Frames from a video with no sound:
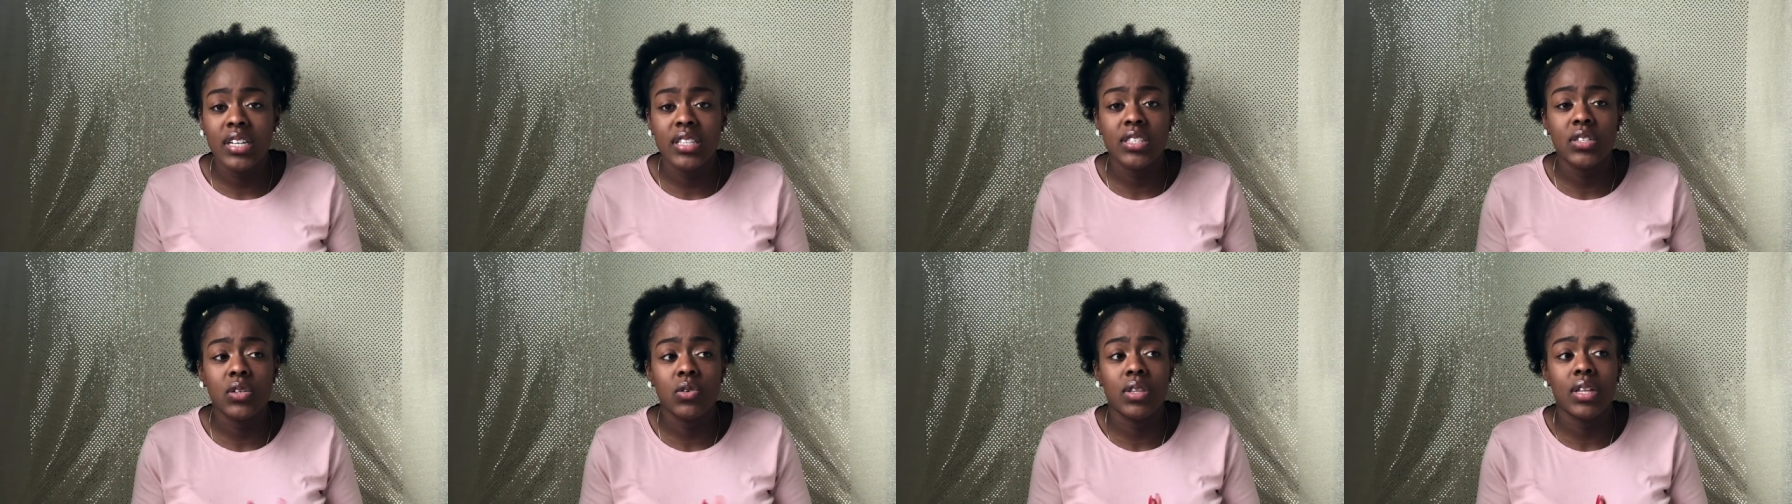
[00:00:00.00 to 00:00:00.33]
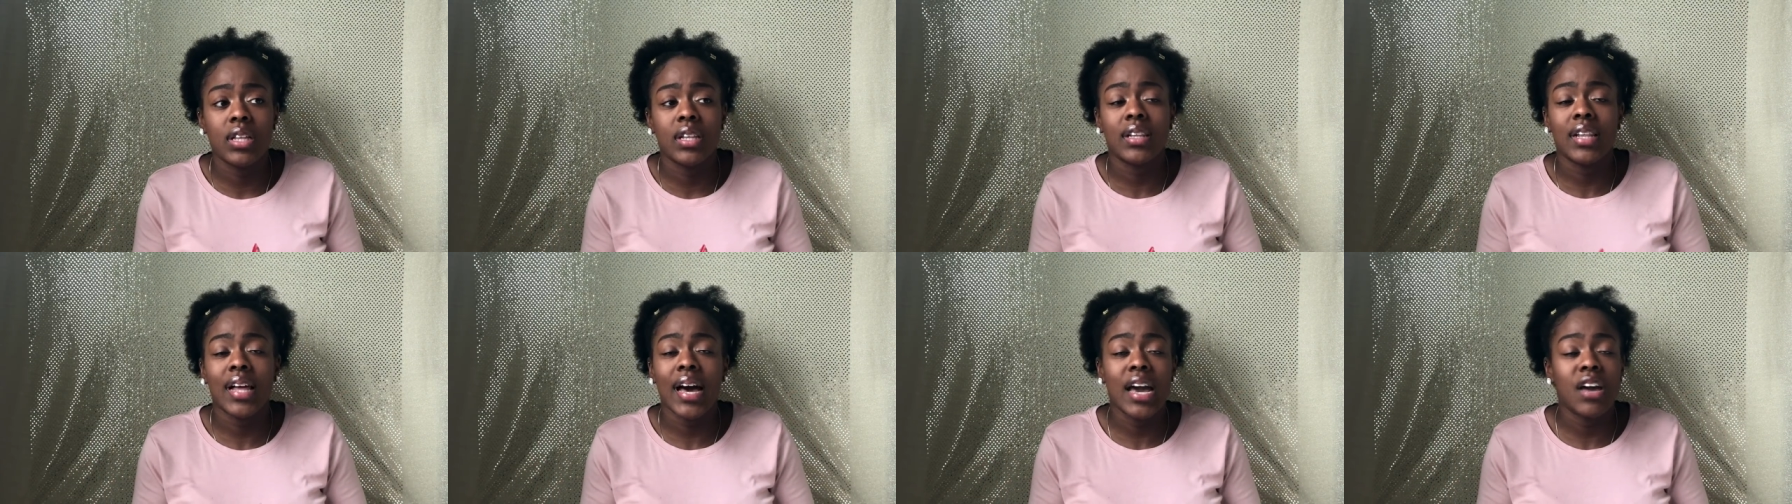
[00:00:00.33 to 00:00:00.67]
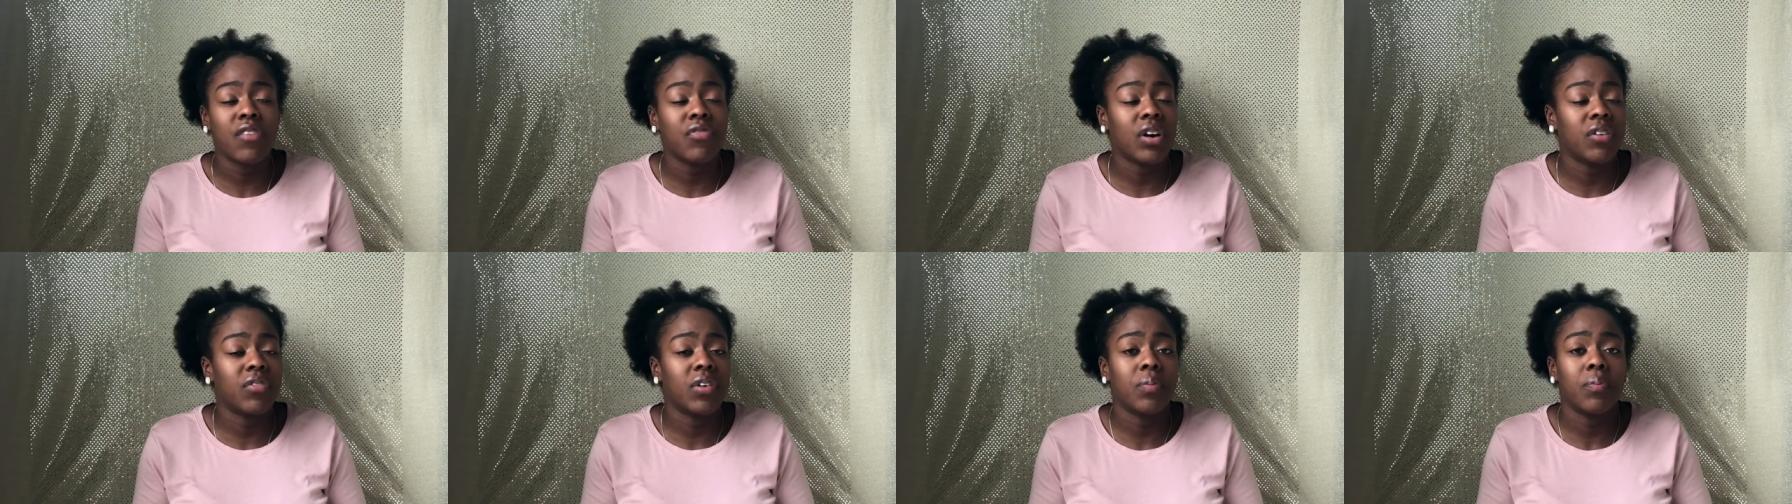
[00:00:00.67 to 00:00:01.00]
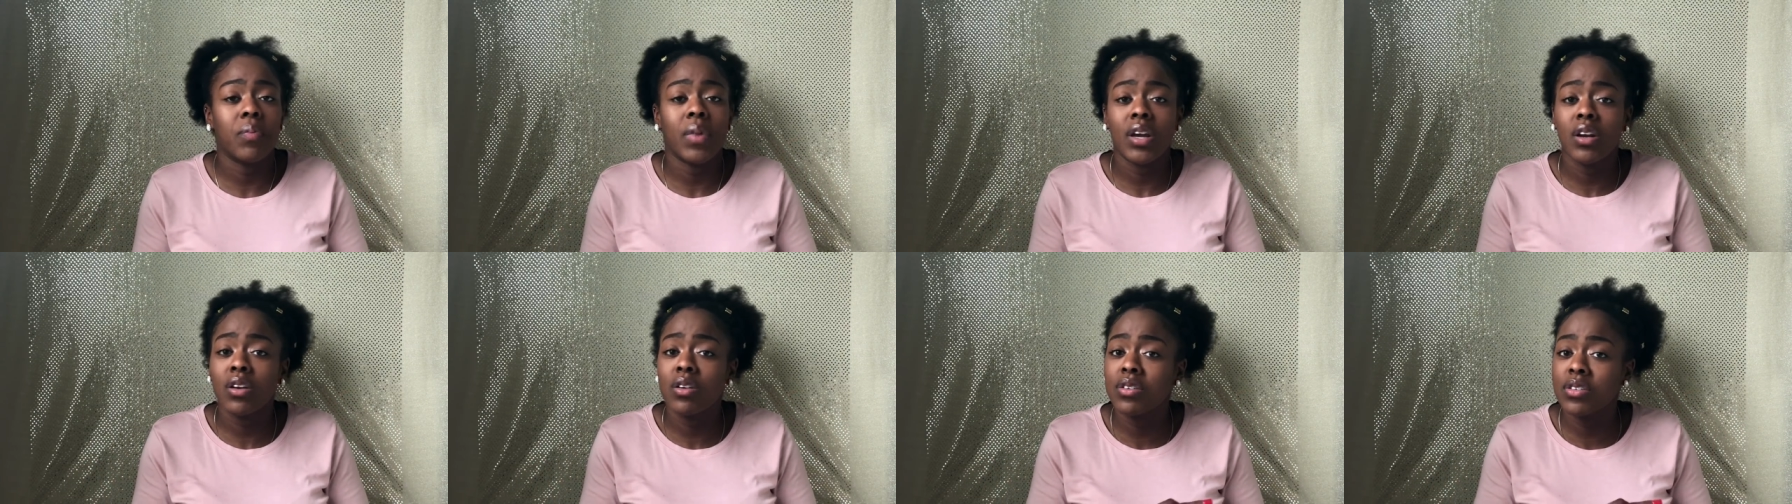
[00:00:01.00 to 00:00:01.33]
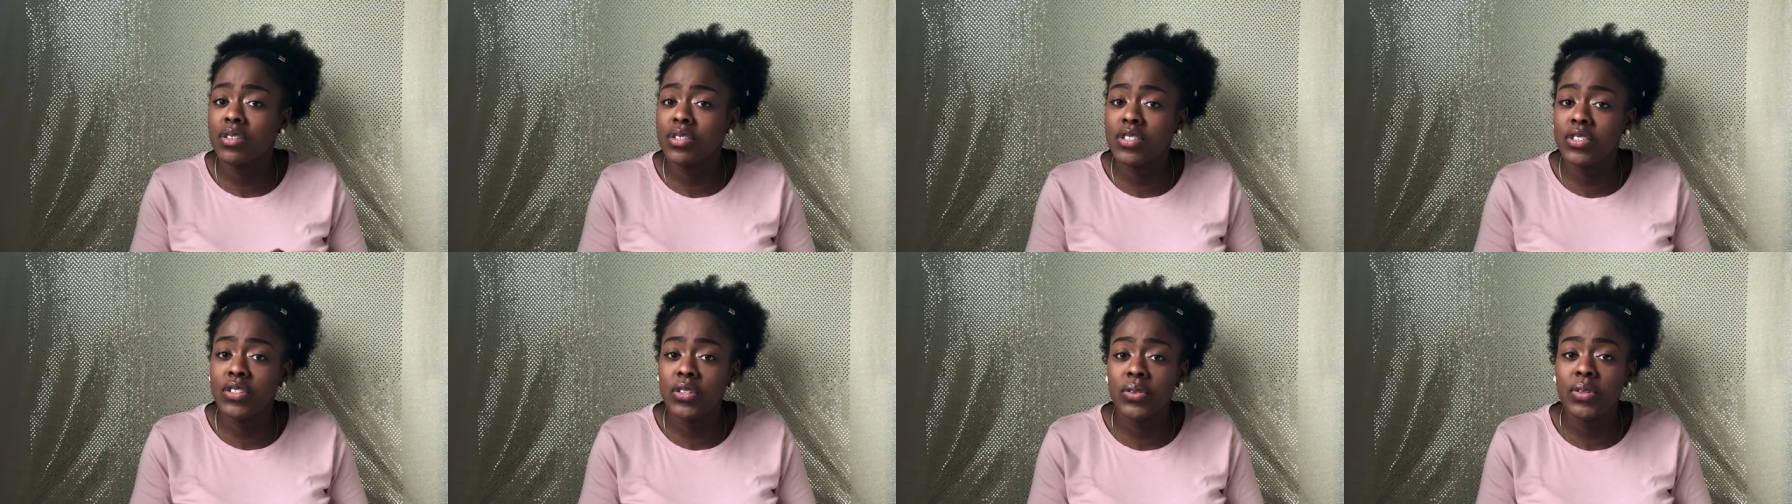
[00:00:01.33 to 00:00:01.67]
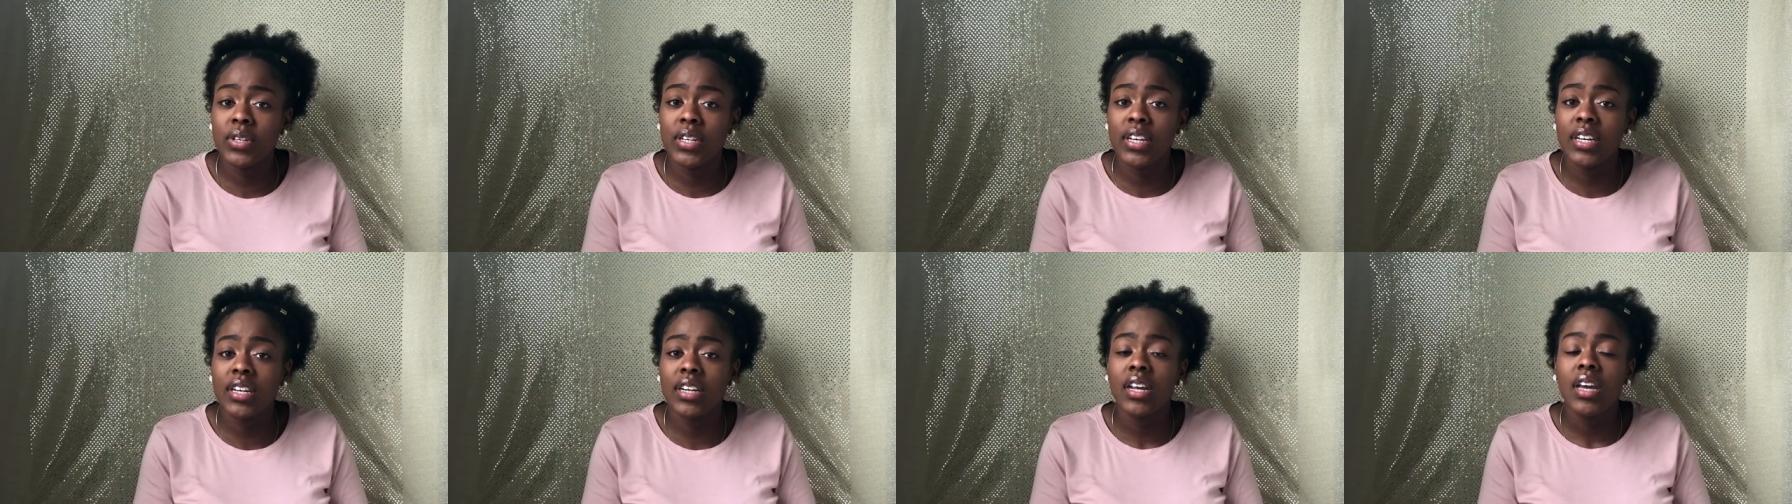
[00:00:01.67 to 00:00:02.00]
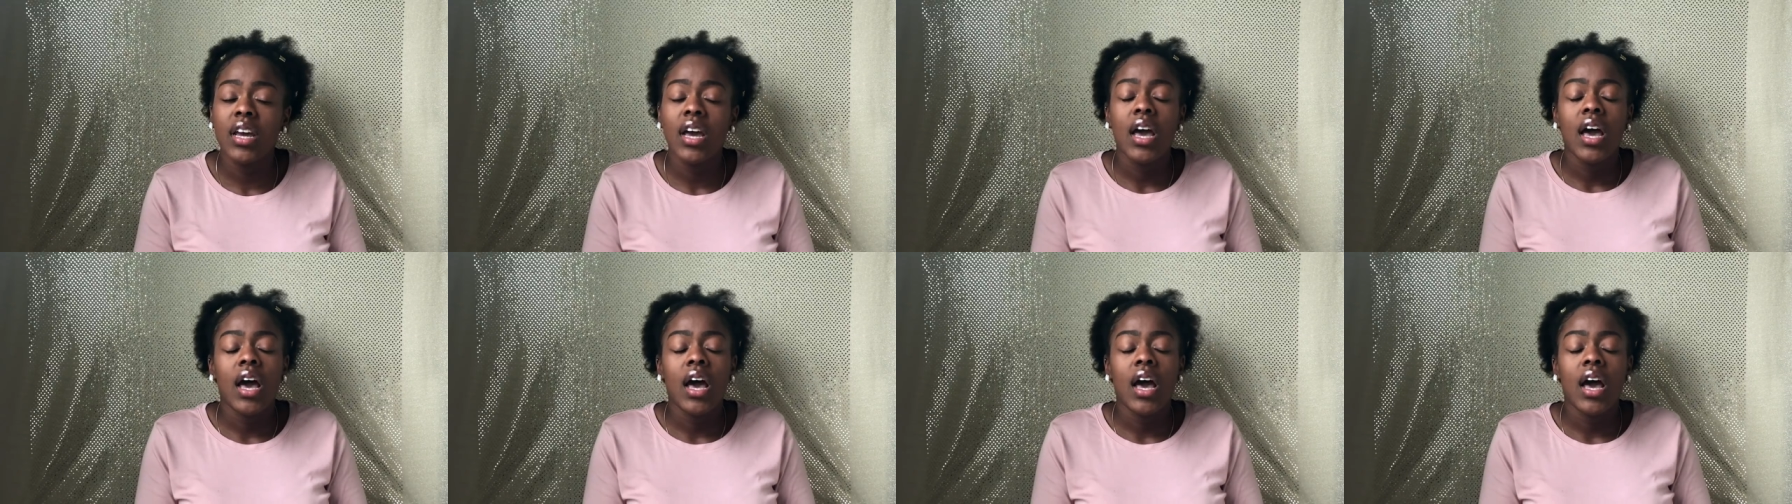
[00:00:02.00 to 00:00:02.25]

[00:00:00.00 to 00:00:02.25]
into the life of a medical student,